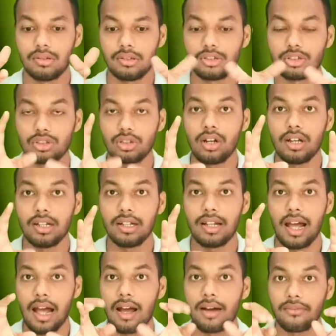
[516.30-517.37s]
soil
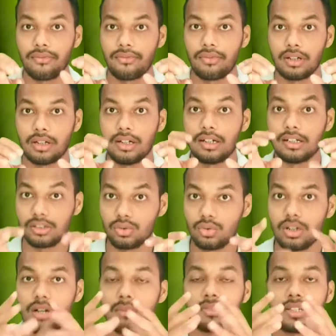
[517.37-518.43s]
have
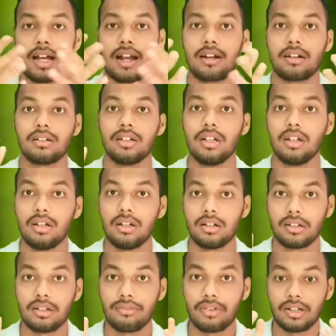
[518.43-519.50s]
earthworms and
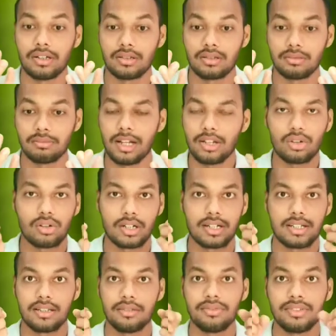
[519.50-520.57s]
different
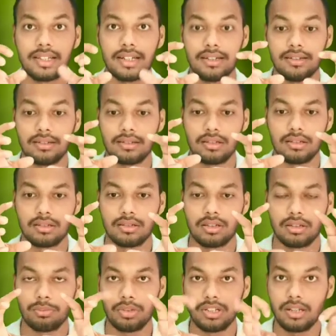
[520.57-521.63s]
microorganisms, then
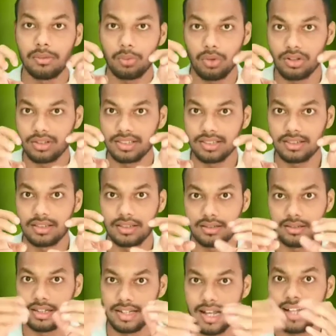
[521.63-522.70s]
the breathing process
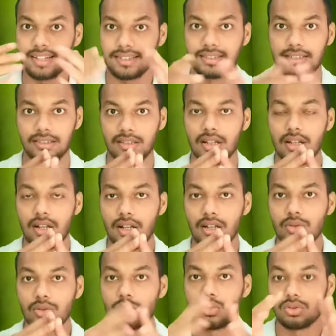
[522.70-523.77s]
it enhances,
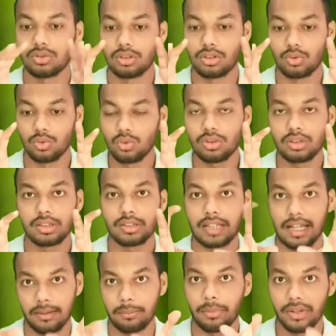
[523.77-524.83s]
so the root
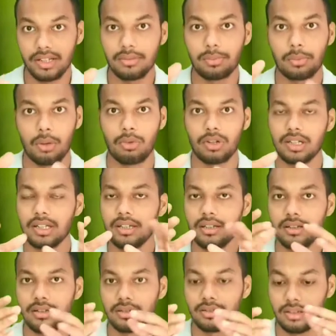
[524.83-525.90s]
can breathe properly
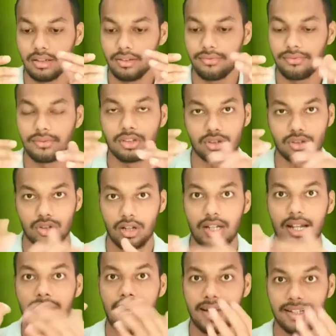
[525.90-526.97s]
if the
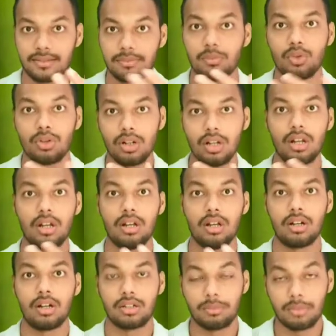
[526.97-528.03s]
soil has more
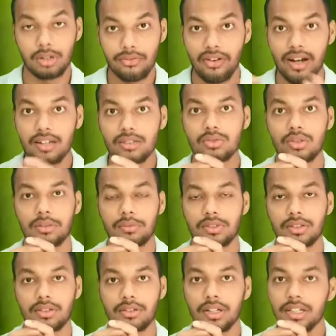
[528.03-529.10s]
number of
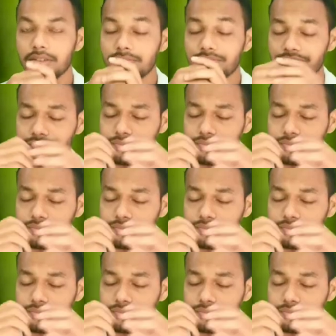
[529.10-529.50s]
earthworms, right?